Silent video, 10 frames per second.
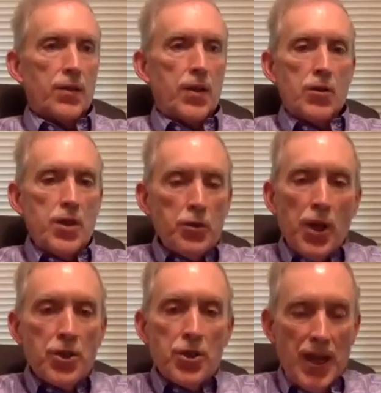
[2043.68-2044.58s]
"There's no
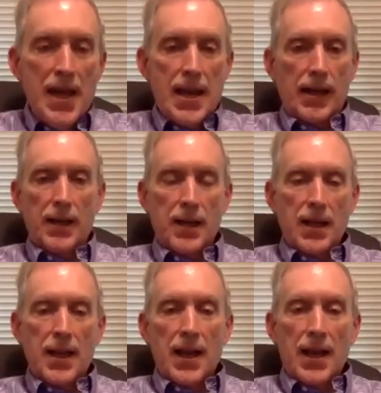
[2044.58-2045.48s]
such thing."
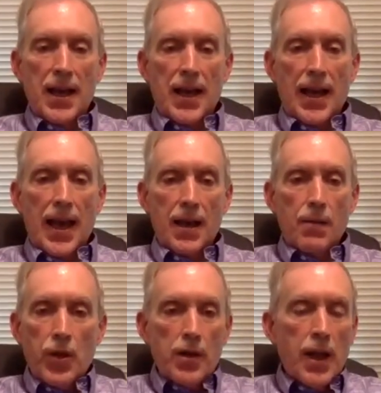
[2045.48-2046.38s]

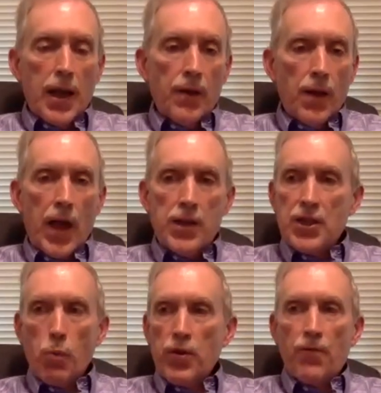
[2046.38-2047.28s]
And they say,
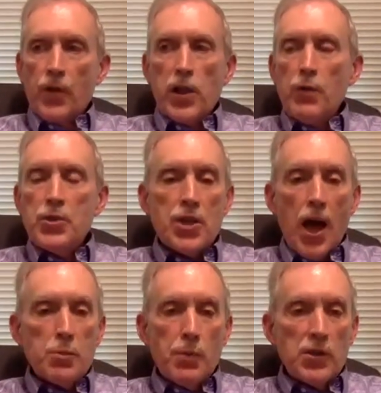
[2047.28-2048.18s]
"Well, the closest
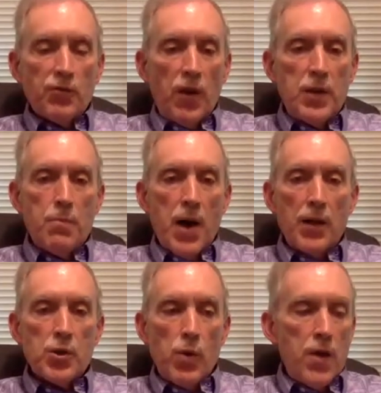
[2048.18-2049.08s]
hospital is 50
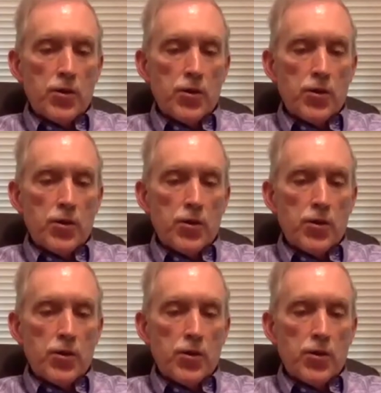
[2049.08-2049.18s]
miles away.